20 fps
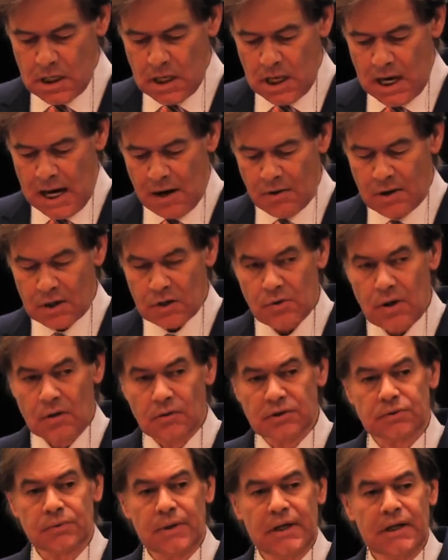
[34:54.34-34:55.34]
Our
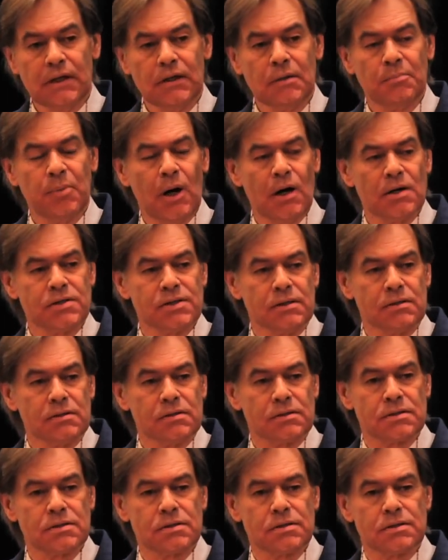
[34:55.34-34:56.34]
growth rate in
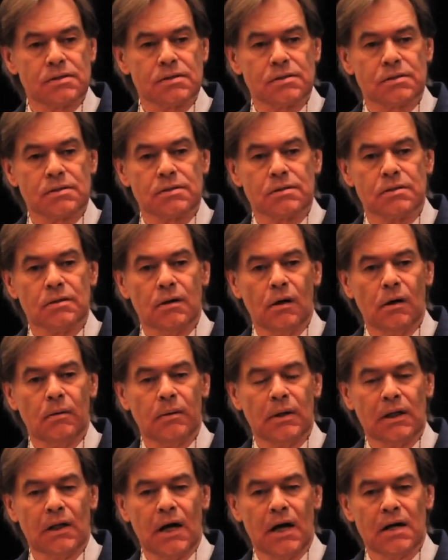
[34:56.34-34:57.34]
deposits over
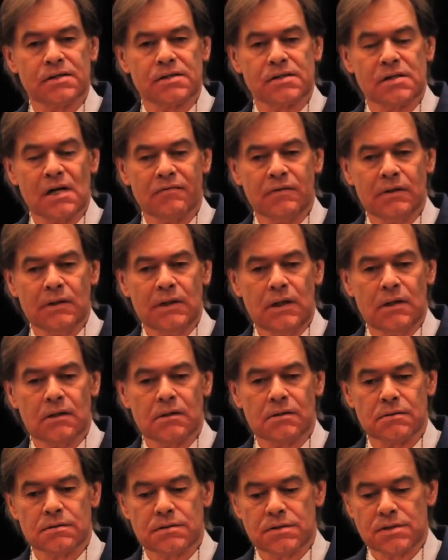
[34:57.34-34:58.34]
the last 7
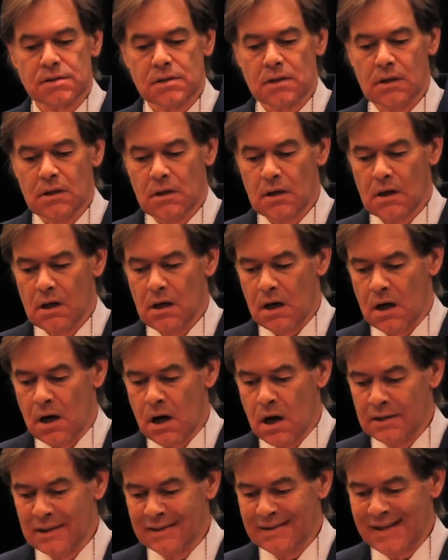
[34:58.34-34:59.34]
years
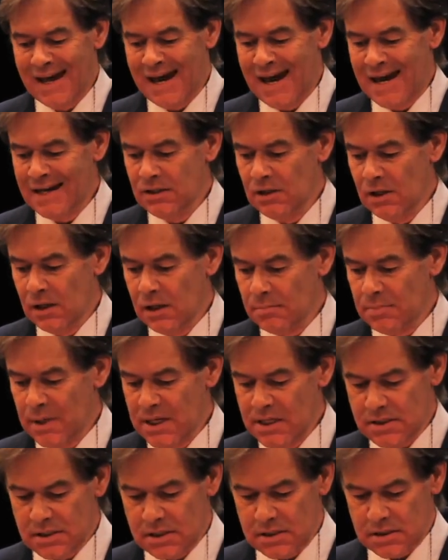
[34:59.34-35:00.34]
on an annual
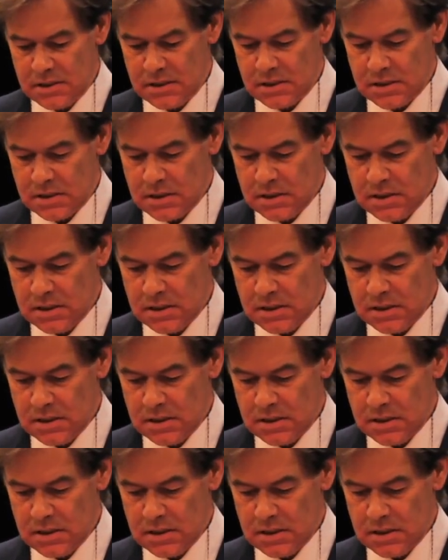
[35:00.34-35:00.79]
basis